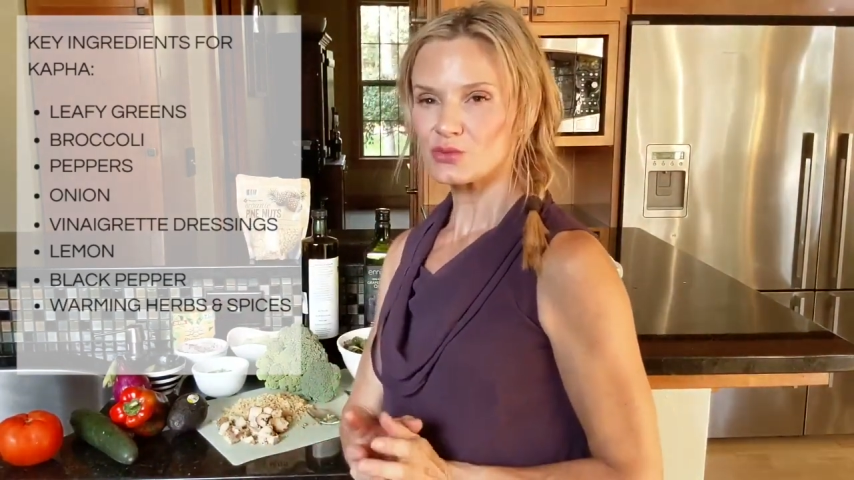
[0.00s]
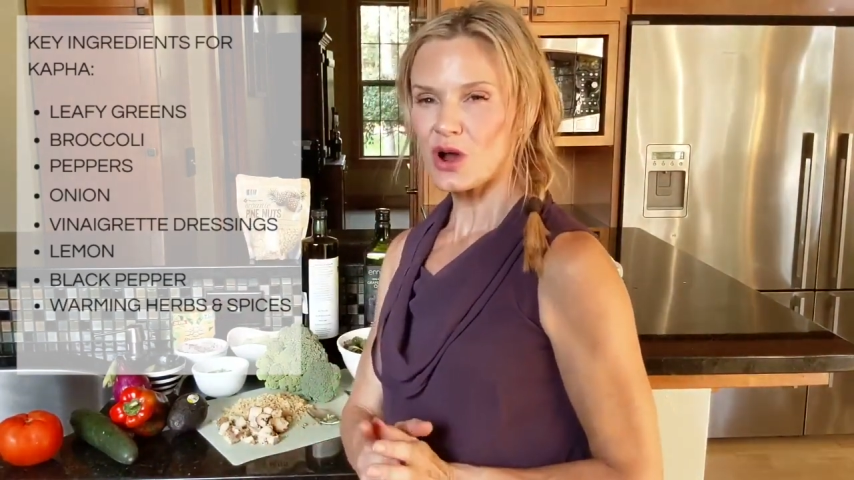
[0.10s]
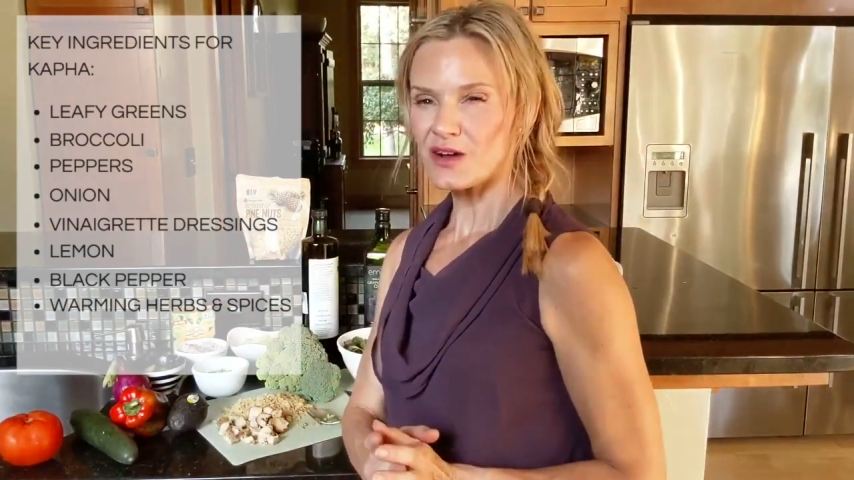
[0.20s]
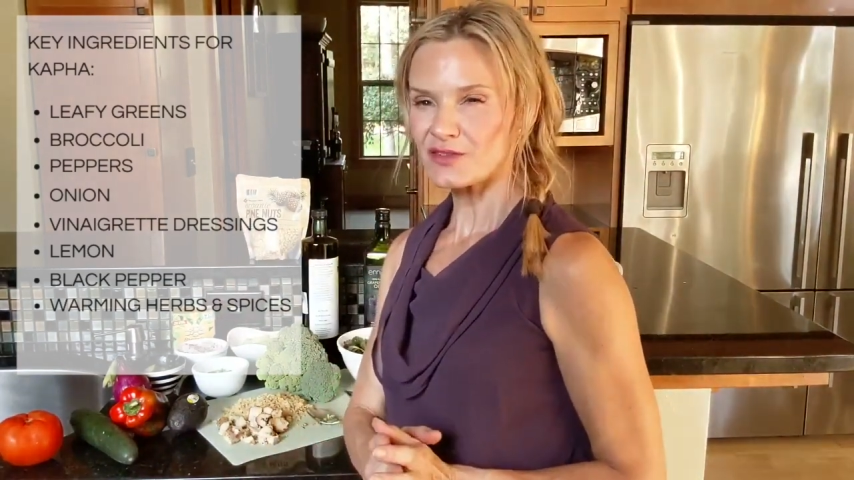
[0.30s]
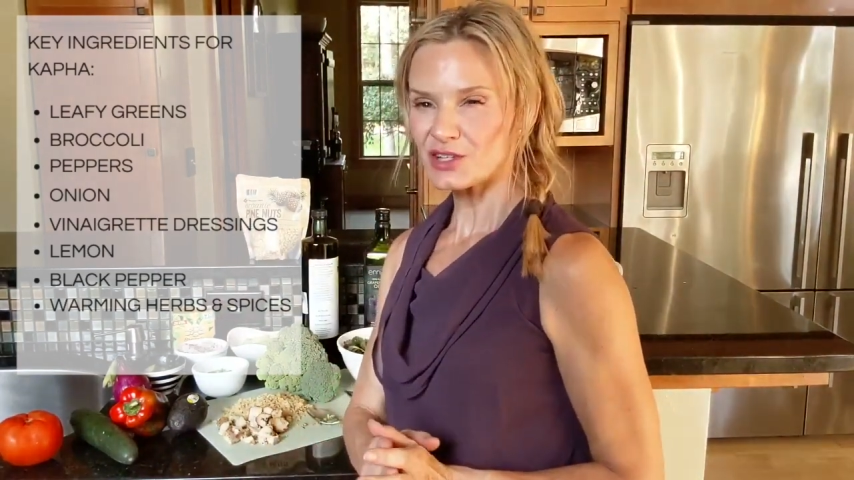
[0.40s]

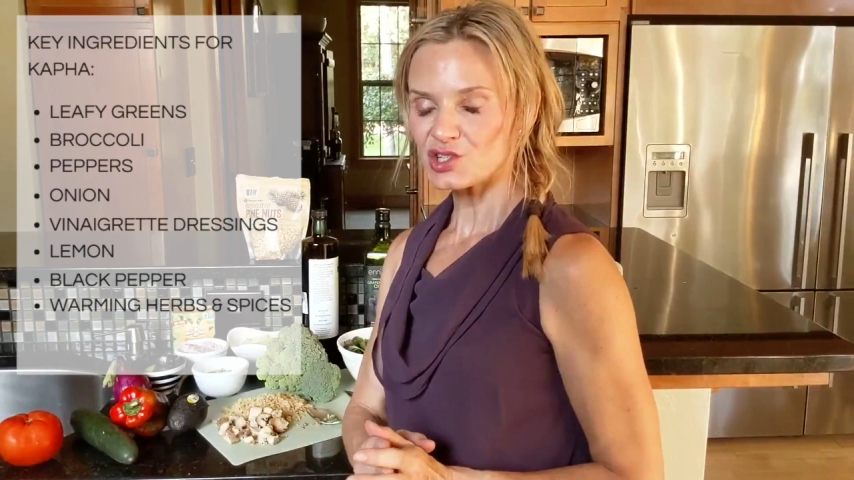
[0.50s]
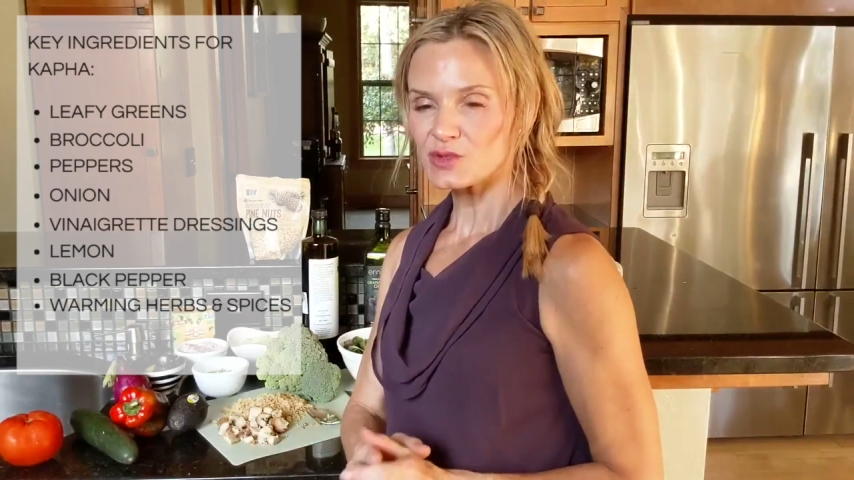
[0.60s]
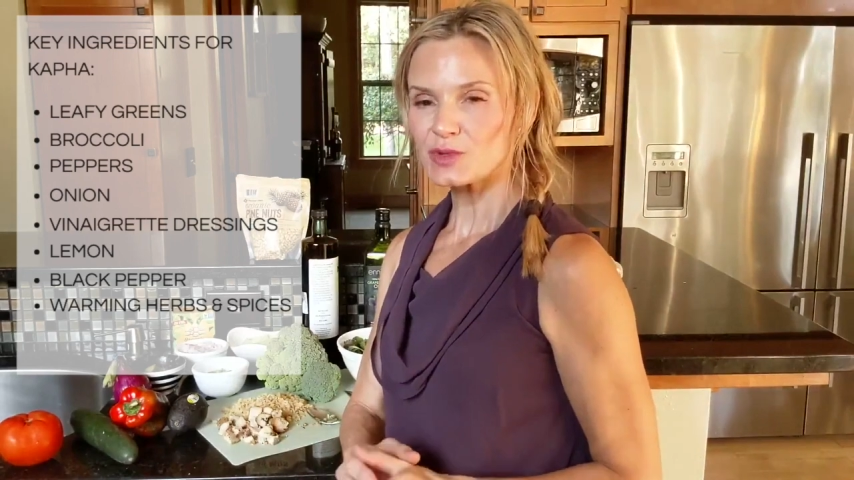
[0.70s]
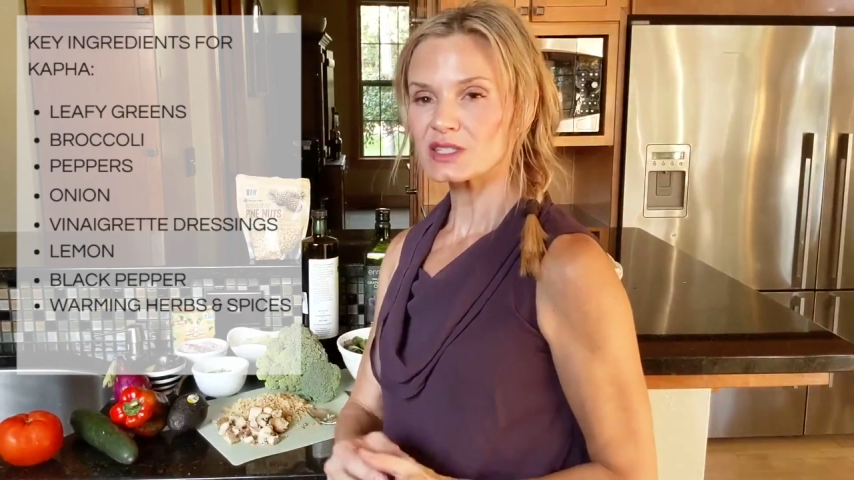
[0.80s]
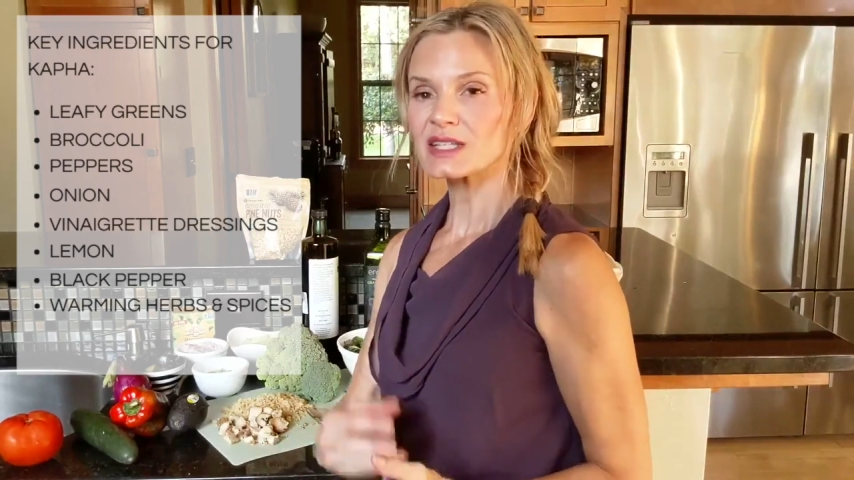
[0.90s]
raw
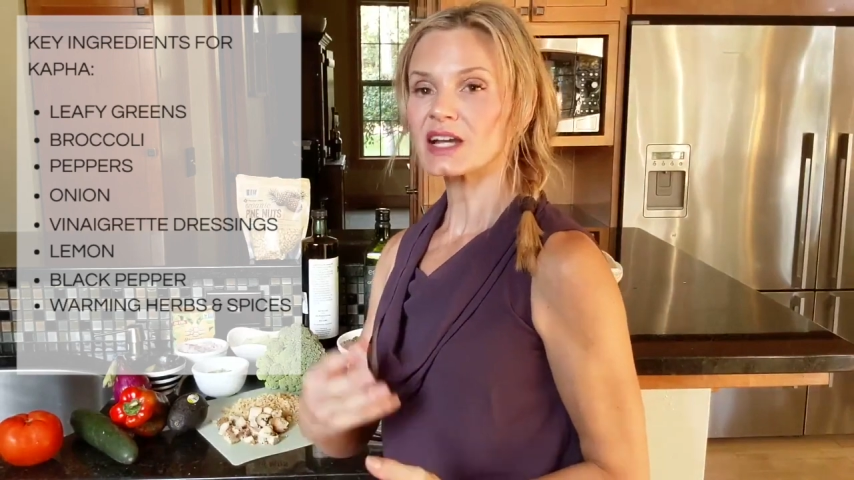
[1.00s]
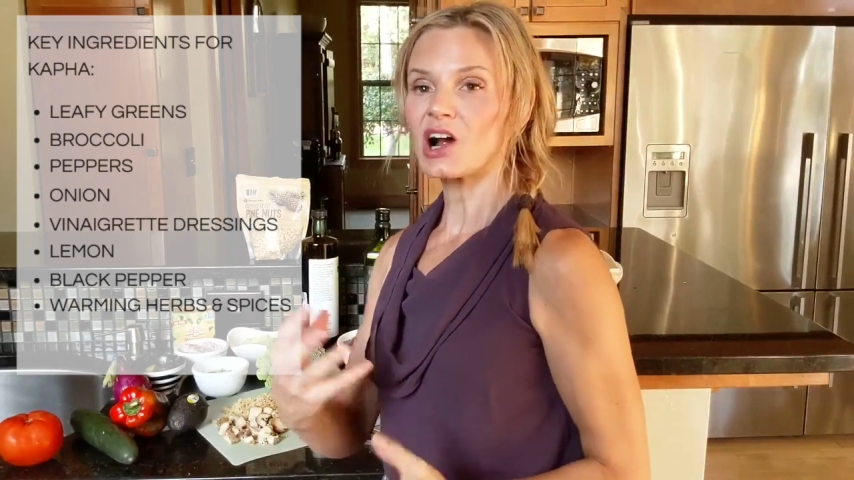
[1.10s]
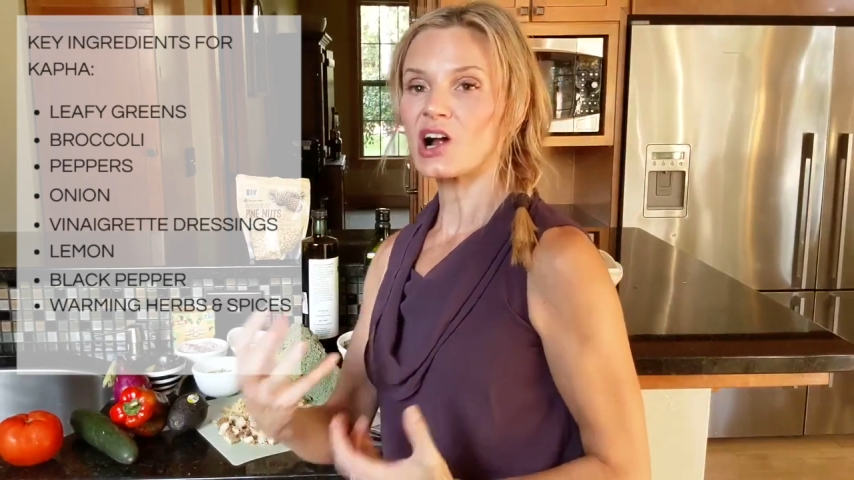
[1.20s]
vegetables that